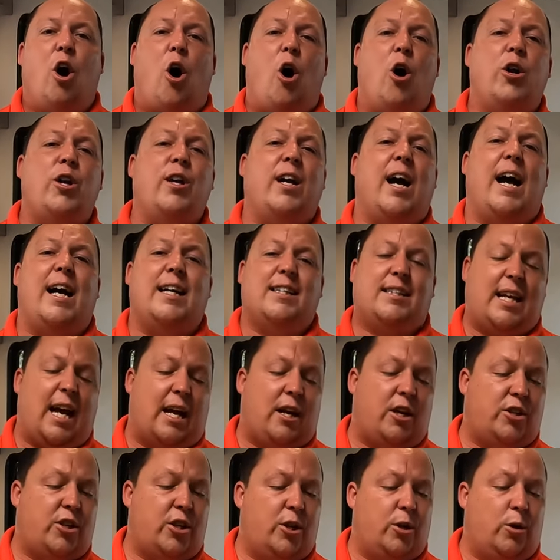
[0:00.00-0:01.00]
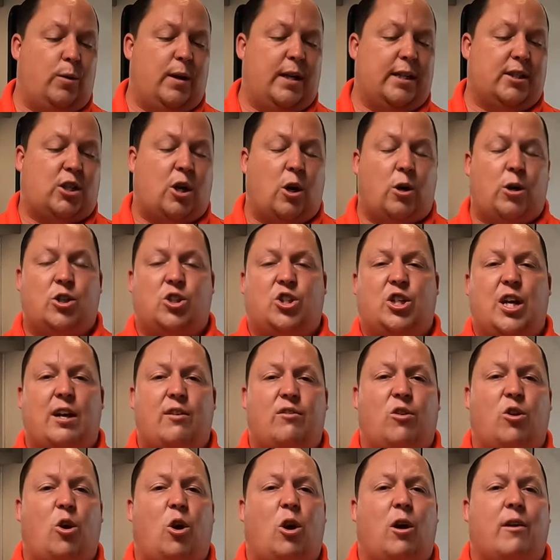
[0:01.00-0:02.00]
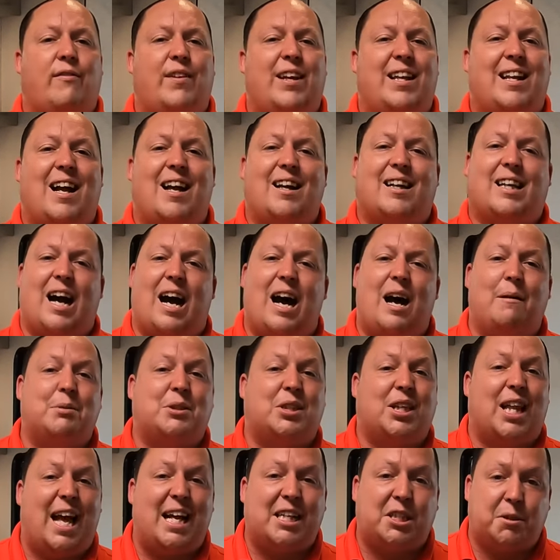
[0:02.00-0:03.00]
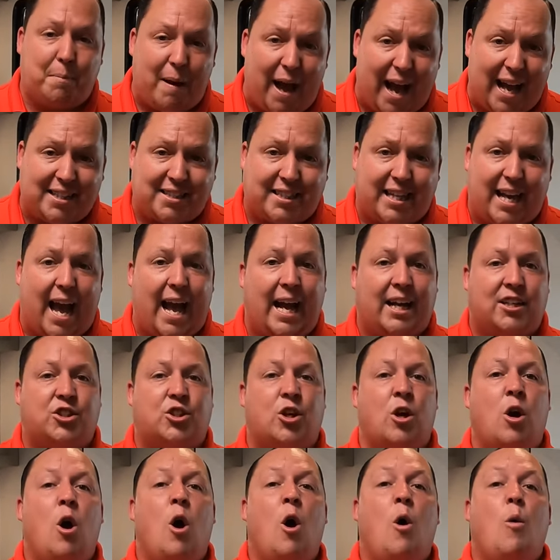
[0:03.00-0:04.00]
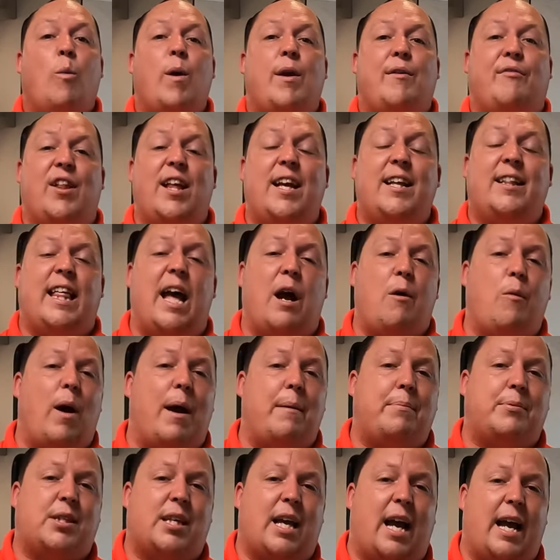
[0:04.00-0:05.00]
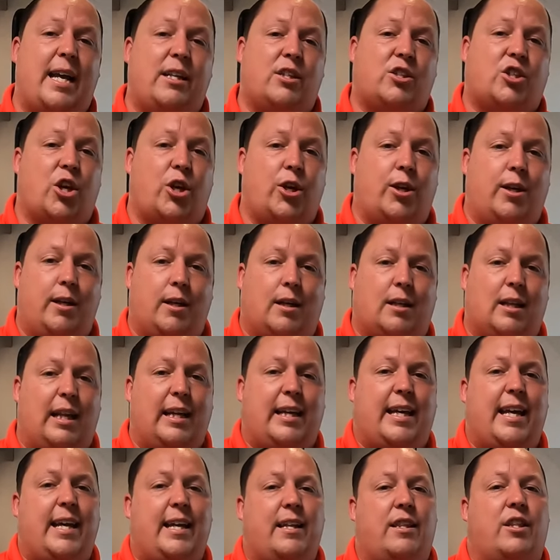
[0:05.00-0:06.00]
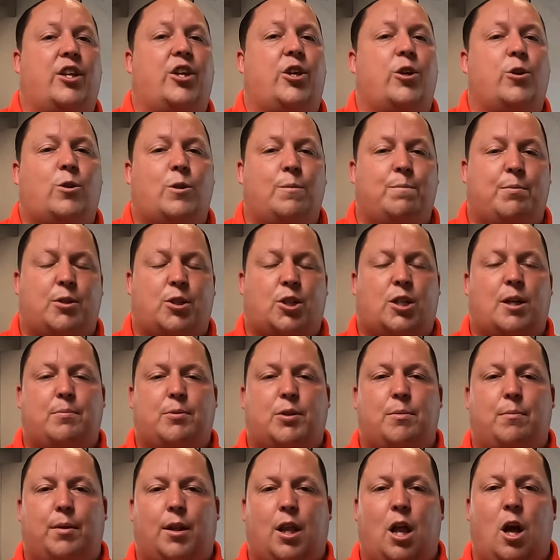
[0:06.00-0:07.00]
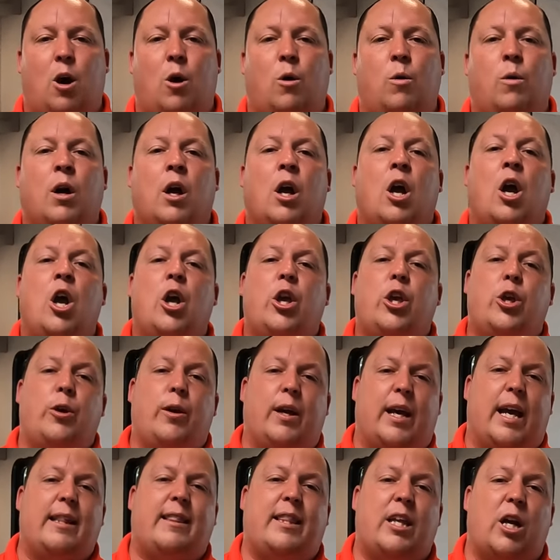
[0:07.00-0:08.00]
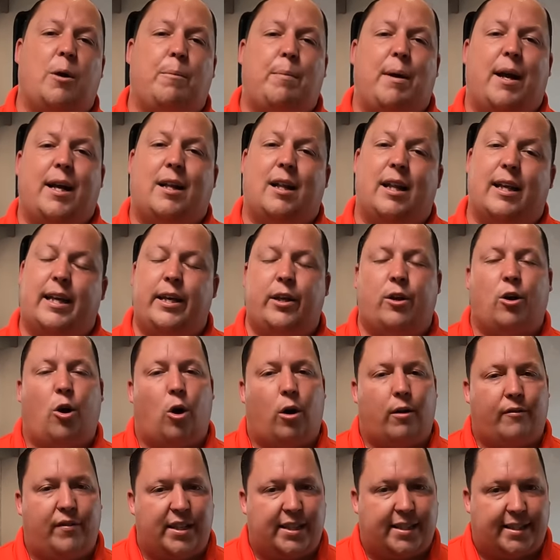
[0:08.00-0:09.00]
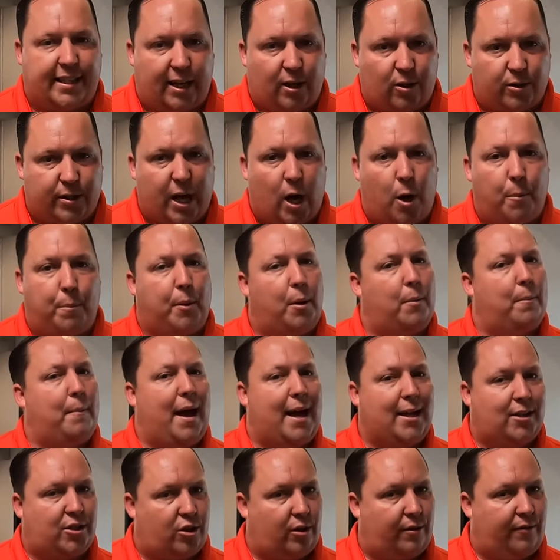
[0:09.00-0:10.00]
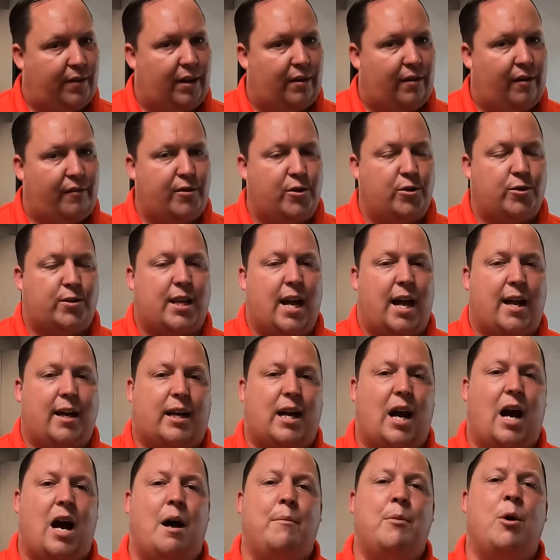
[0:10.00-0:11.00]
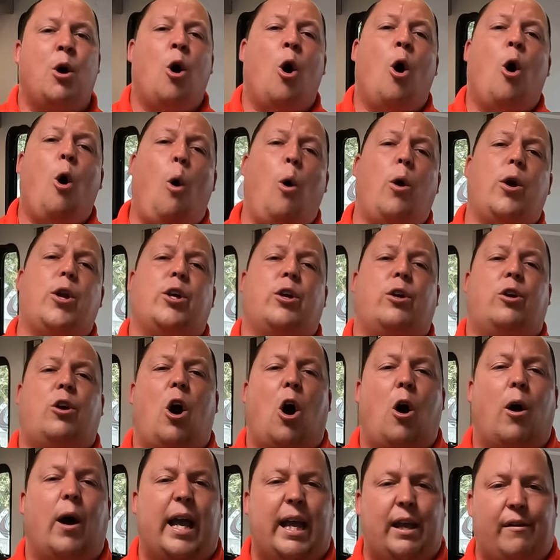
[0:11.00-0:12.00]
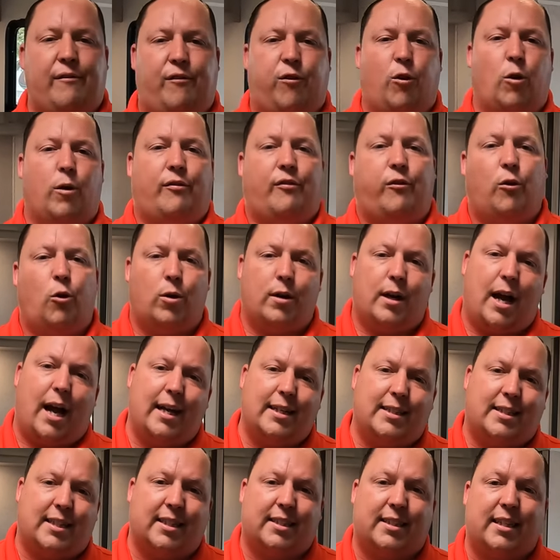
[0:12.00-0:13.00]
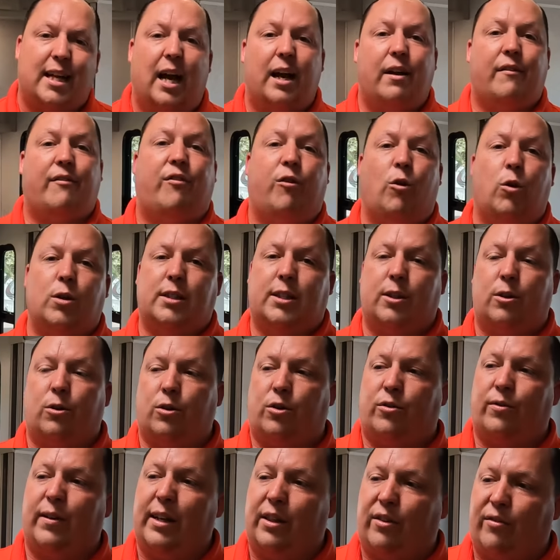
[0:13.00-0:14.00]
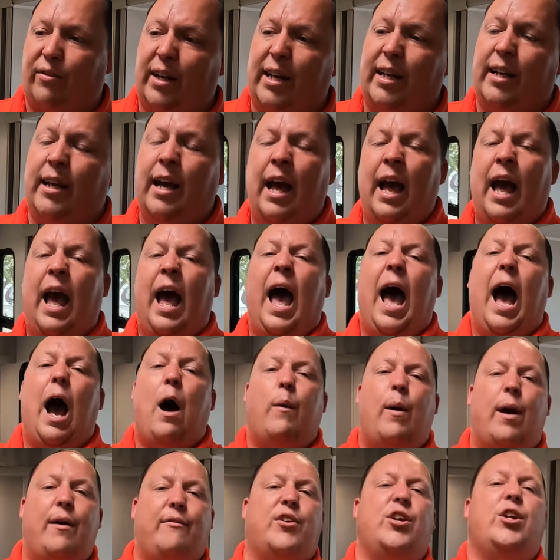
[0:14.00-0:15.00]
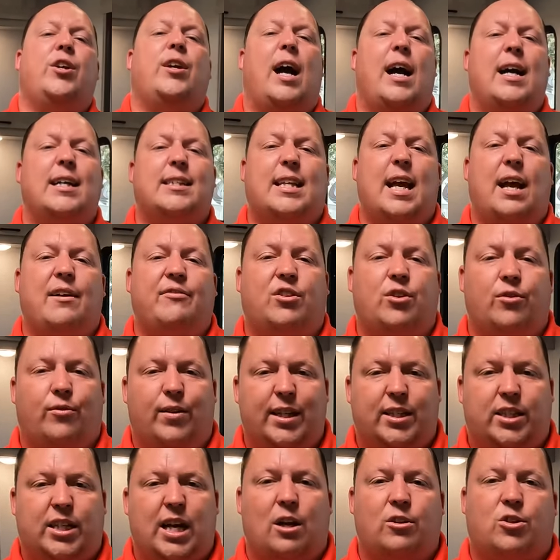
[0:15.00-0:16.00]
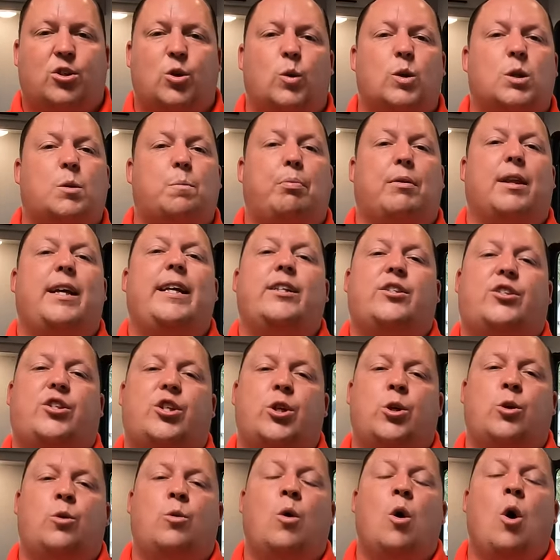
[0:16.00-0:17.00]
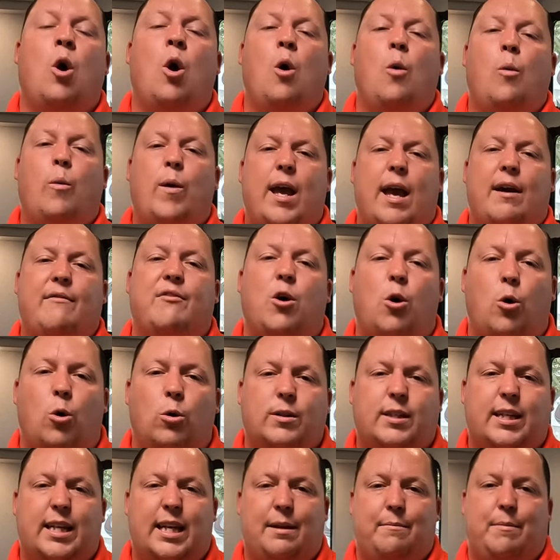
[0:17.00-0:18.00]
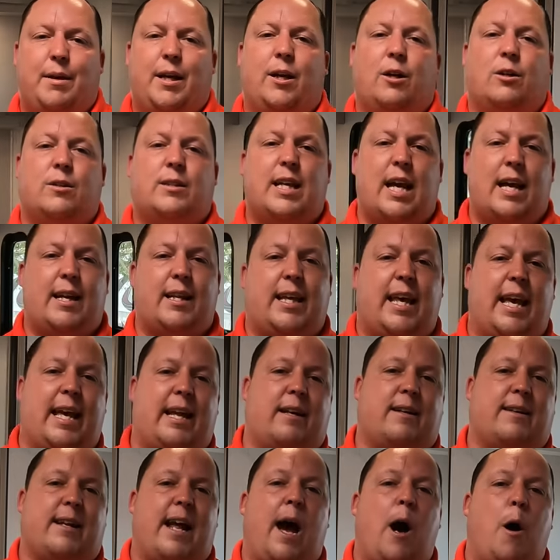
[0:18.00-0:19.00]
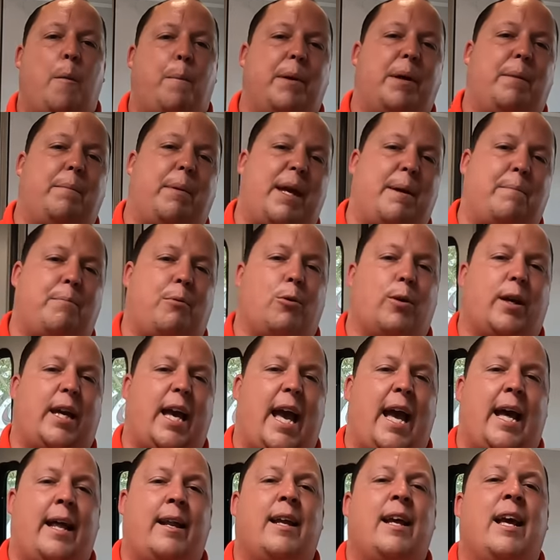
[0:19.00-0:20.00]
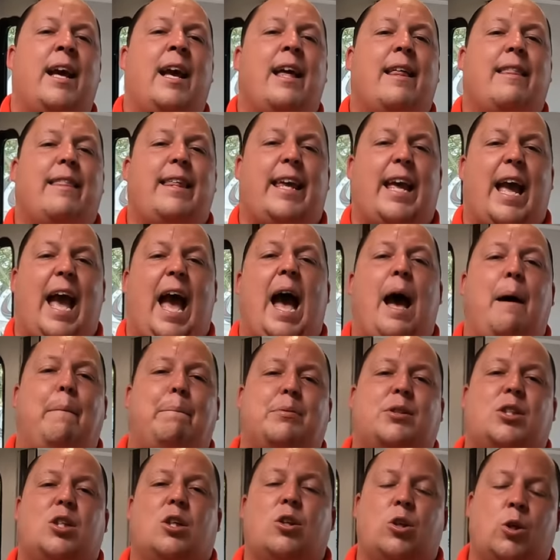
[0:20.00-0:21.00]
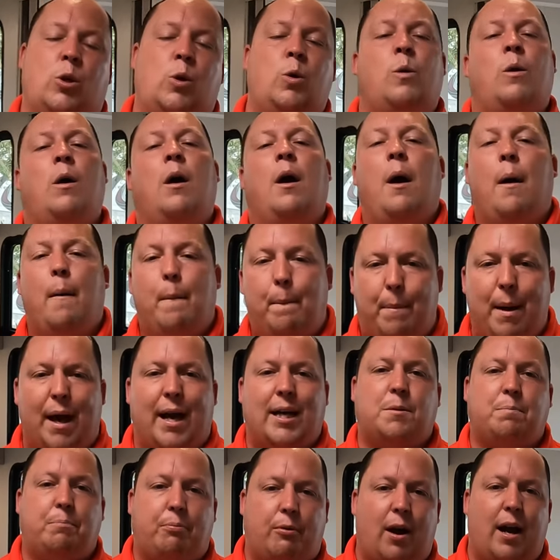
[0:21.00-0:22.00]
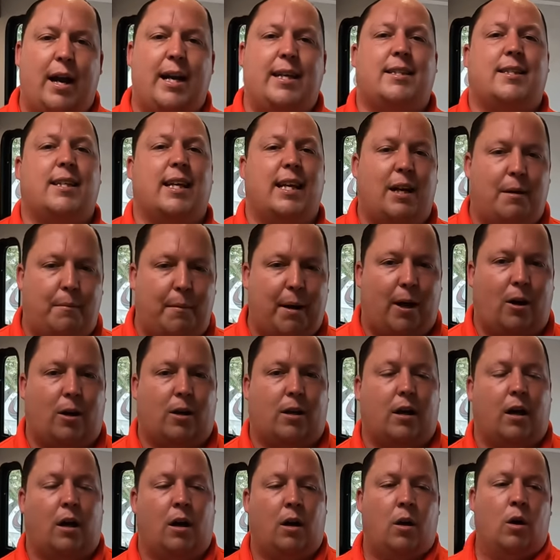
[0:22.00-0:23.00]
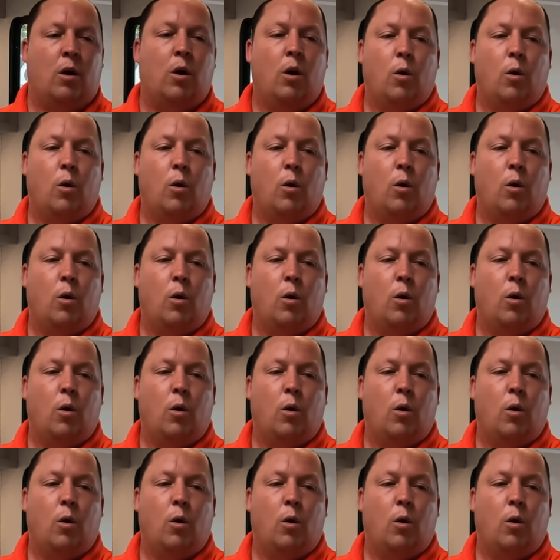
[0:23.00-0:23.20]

All you guys got to do is go to generalrv.com slash matscash. We've linked that website so you can click it in the YouTube description below. You can get there by clicking RV Sales Help on matsrvreviews.com or you can call 844-969-4033. However you guys have to reach out to us, please do. We have a whole team here dedicated to helping people get the absolute best price in America.